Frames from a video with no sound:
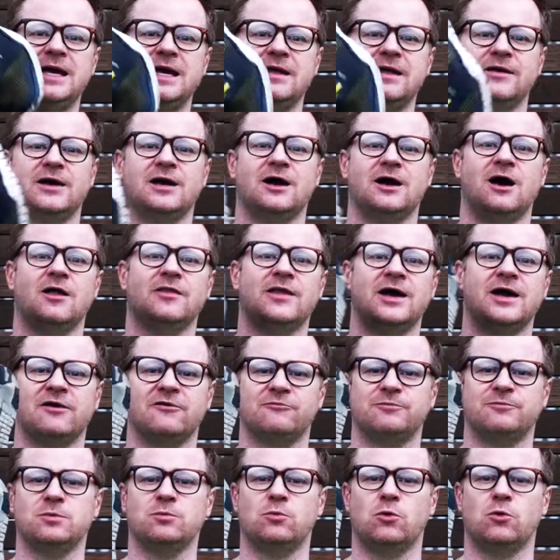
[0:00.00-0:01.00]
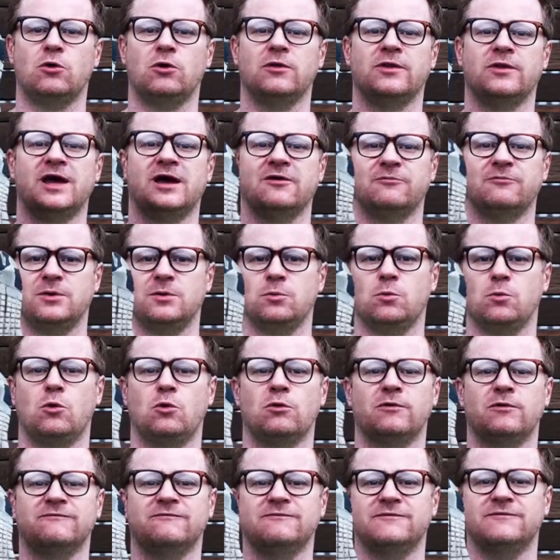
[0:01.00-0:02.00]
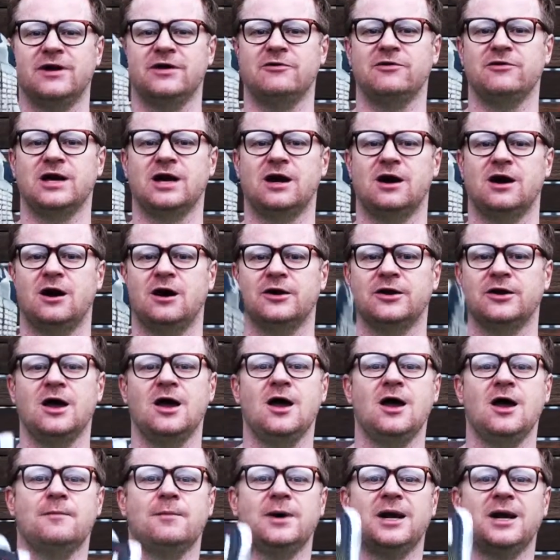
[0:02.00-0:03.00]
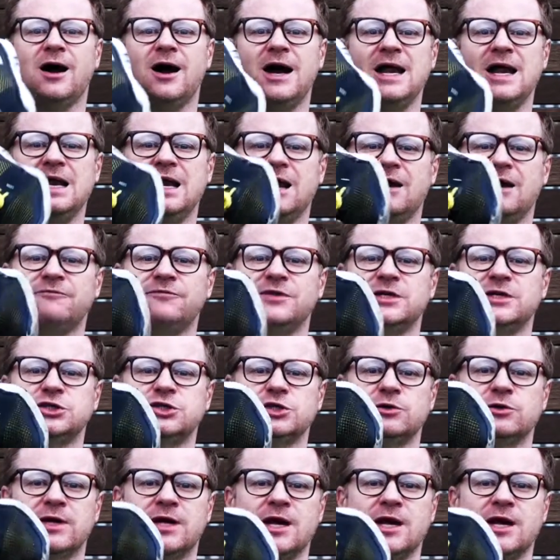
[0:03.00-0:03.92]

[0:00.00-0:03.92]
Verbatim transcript: Here they are. They have been worn. They have been worn very hard. But I love this shoe.